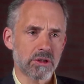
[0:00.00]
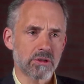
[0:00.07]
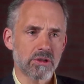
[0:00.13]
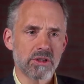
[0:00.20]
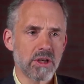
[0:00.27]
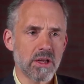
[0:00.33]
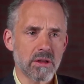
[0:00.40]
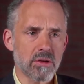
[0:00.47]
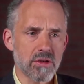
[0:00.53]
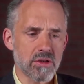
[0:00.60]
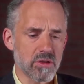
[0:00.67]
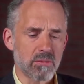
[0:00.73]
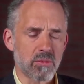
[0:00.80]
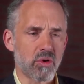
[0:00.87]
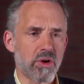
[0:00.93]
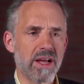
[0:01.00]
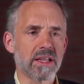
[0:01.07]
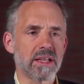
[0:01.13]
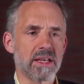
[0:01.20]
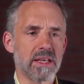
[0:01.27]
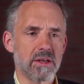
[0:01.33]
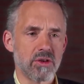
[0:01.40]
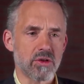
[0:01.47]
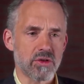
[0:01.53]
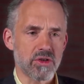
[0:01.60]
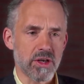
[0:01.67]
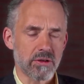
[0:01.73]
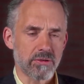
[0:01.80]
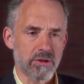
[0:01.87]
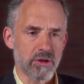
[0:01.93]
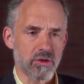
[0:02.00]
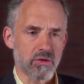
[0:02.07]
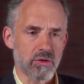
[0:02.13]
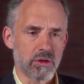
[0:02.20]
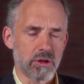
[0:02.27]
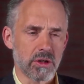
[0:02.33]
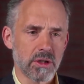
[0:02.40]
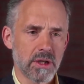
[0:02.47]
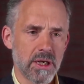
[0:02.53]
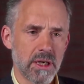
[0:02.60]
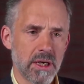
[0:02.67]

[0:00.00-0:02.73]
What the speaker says: there's no morality in your self-control.